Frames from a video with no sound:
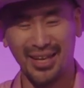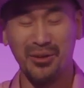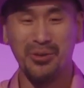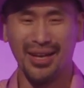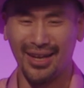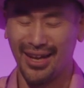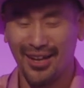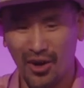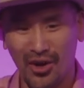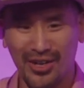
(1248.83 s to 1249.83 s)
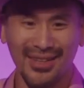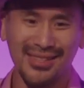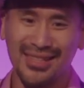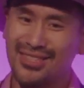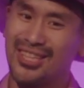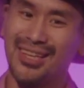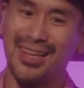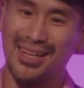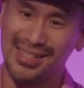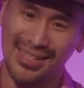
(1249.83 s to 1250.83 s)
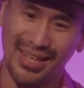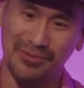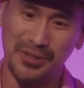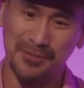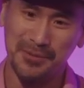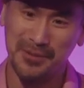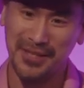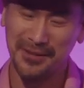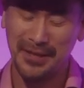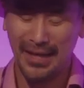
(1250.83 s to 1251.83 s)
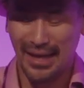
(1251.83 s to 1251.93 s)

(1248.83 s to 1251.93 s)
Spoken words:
It hardens it to the next level, right?